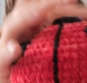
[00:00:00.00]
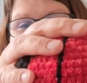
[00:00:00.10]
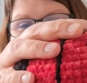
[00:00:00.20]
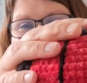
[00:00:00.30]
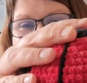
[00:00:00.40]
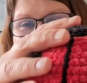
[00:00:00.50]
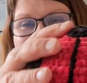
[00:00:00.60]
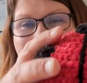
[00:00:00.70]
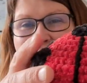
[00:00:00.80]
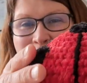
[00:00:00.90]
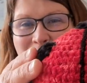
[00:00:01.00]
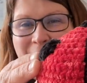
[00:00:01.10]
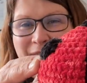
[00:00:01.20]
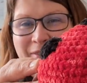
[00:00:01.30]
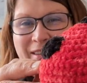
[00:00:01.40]
And as I'm using the
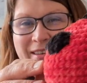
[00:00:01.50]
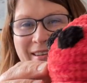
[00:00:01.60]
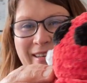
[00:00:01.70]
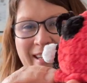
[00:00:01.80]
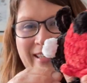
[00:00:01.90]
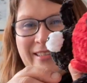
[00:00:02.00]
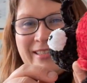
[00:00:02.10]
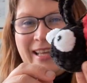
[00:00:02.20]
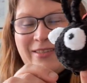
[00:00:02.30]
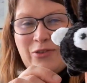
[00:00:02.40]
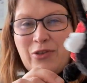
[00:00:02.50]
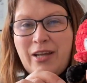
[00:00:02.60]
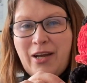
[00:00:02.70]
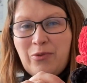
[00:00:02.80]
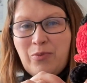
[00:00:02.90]
fluffy yarn, it just has turned
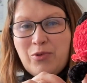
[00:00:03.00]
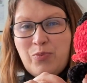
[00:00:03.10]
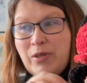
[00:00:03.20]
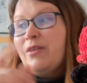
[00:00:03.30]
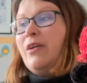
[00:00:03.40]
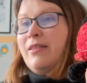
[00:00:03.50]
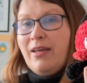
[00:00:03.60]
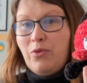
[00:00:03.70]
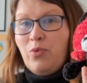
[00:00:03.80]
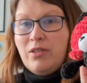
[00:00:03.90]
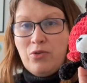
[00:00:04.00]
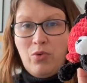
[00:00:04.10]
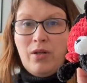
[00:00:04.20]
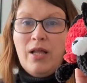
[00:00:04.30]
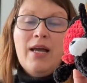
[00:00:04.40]
out much bigger, and the other one as
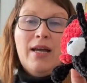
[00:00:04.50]
well.